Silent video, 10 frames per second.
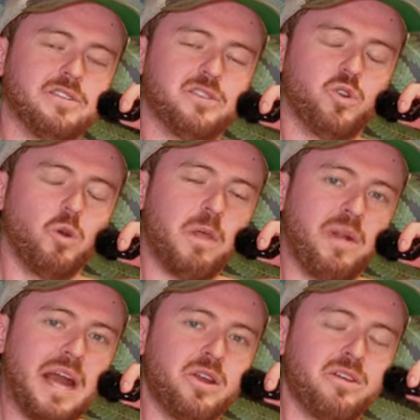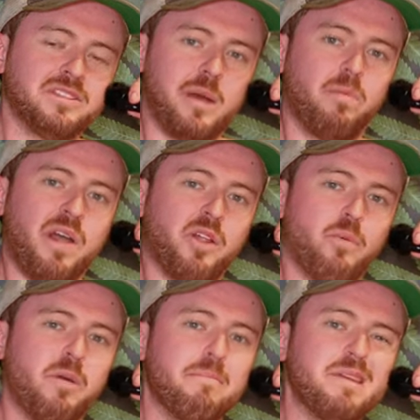so normally when I do this, I play a little
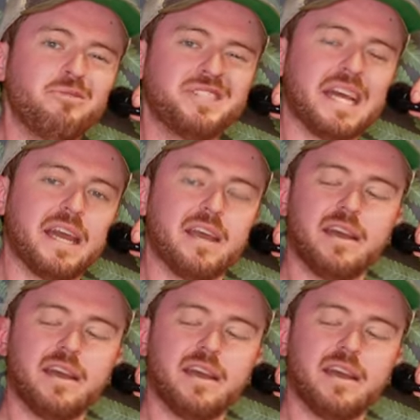bit of music,